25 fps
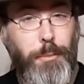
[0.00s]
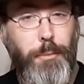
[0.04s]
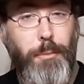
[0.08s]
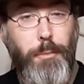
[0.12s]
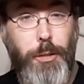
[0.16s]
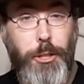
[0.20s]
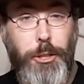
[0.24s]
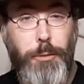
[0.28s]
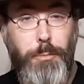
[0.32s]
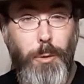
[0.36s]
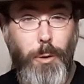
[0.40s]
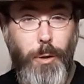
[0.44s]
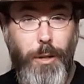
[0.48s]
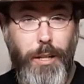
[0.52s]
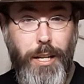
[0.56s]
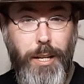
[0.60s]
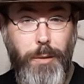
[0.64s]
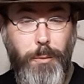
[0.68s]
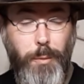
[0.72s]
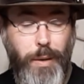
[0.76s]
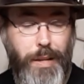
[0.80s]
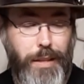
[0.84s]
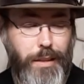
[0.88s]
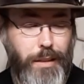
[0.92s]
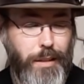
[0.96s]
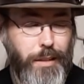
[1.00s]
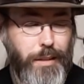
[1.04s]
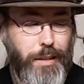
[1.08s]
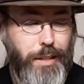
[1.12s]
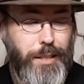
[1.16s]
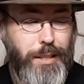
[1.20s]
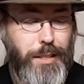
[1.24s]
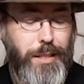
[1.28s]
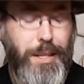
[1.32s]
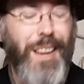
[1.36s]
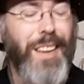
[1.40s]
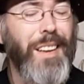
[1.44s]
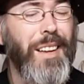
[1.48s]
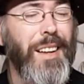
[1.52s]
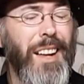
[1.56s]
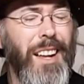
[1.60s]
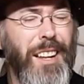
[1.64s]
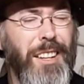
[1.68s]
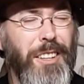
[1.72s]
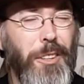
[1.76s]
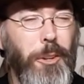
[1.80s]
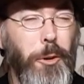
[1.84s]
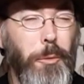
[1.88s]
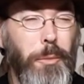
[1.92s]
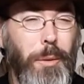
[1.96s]
Much more lightweight than this.
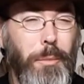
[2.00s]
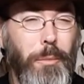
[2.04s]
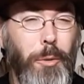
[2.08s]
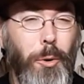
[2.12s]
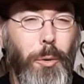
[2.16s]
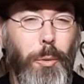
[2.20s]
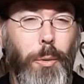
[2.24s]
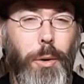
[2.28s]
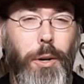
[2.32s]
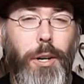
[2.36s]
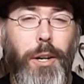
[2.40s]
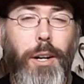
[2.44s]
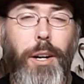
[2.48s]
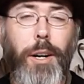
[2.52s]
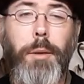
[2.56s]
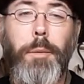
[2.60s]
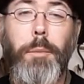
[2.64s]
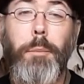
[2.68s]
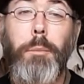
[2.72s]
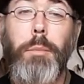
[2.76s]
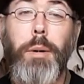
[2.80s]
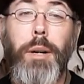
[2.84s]
A little bit more work,